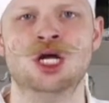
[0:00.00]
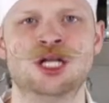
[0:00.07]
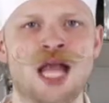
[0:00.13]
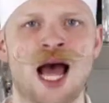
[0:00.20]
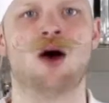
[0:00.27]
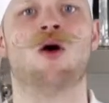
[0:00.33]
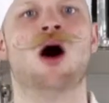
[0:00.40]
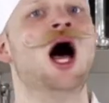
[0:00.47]

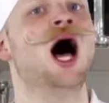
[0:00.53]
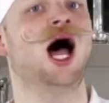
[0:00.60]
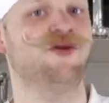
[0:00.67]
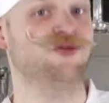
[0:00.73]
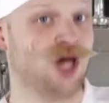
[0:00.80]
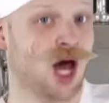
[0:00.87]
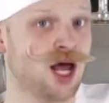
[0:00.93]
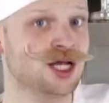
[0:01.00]
Now,
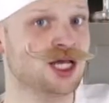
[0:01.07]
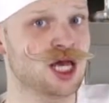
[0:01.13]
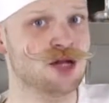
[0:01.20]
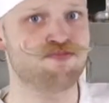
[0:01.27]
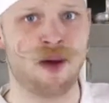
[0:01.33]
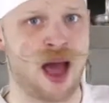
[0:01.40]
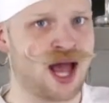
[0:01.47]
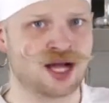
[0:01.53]
I've got to
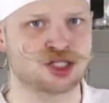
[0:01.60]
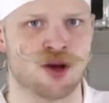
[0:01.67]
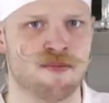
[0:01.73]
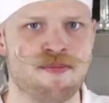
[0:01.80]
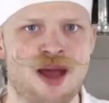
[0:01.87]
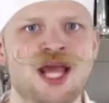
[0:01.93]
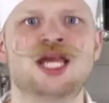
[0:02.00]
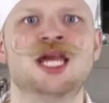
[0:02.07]
get back to
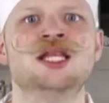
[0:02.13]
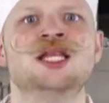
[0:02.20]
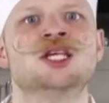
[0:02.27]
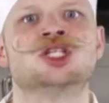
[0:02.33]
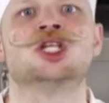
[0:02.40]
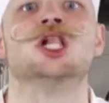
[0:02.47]
making this